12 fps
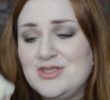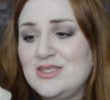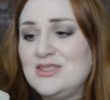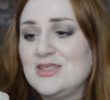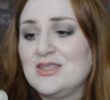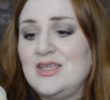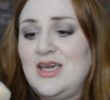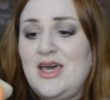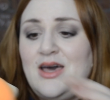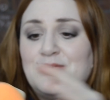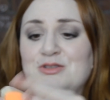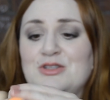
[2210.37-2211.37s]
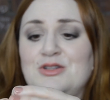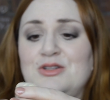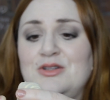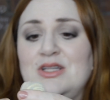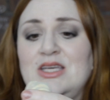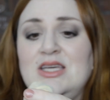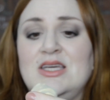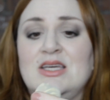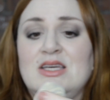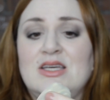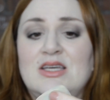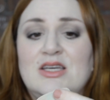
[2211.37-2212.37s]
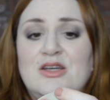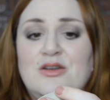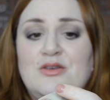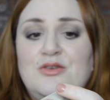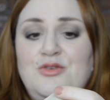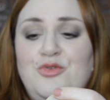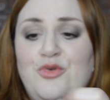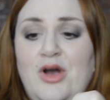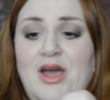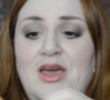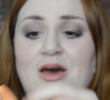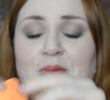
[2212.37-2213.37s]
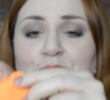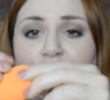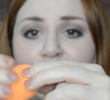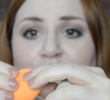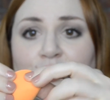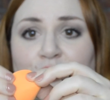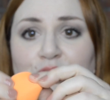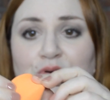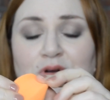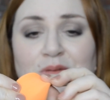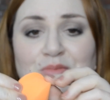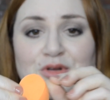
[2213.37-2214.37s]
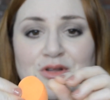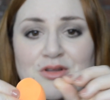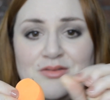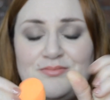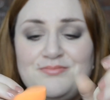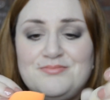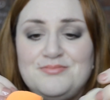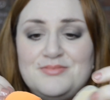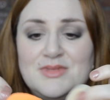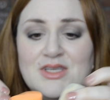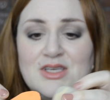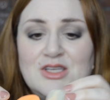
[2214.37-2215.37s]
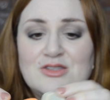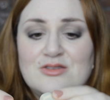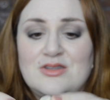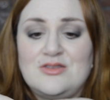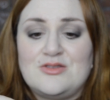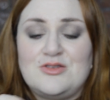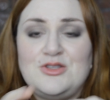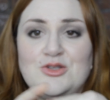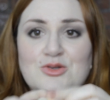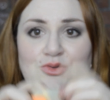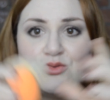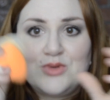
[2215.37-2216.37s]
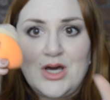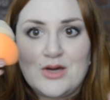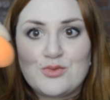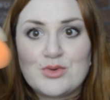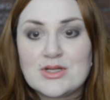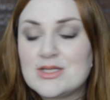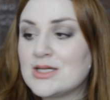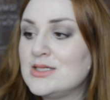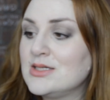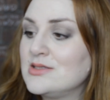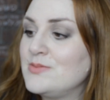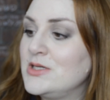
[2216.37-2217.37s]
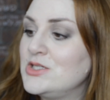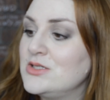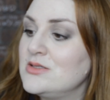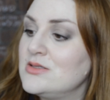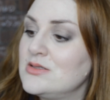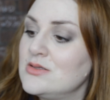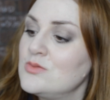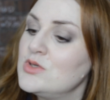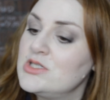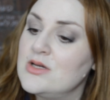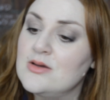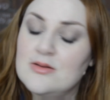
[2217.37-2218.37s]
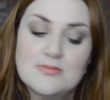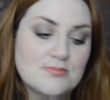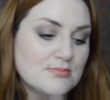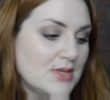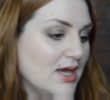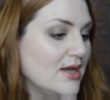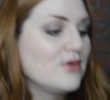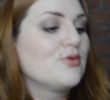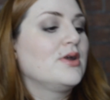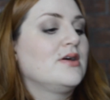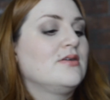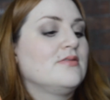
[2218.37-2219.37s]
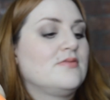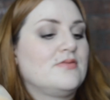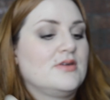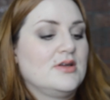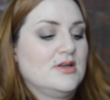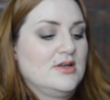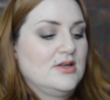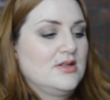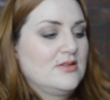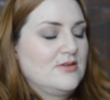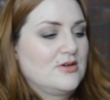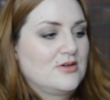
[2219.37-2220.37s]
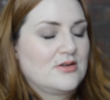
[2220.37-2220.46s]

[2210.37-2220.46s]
until they absolutely dry up or crumble. So these are 2 Real Technique sponges, which I'm getting rid of. They're